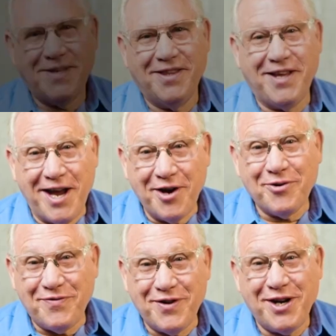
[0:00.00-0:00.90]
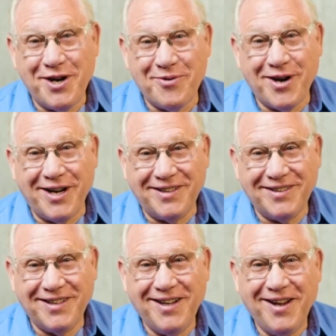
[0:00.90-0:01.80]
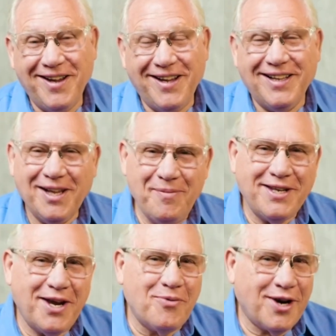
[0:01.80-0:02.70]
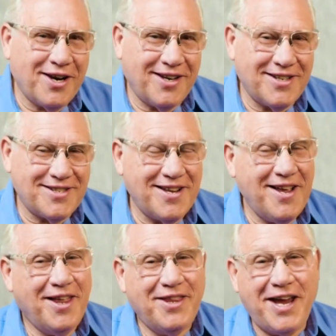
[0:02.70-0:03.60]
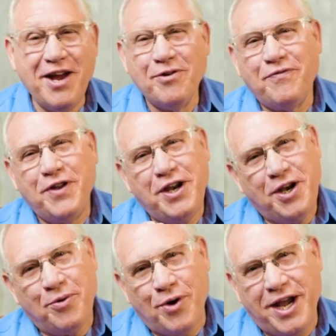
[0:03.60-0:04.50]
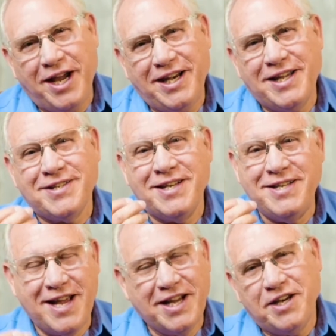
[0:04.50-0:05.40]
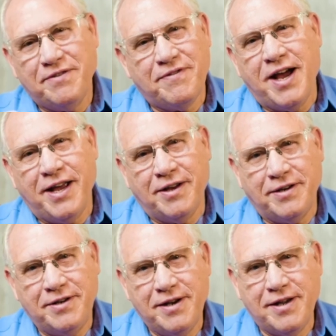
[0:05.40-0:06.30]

The AO Infinity Rain. Let me tell you what it is. The AO Infinity Rain is a negative ion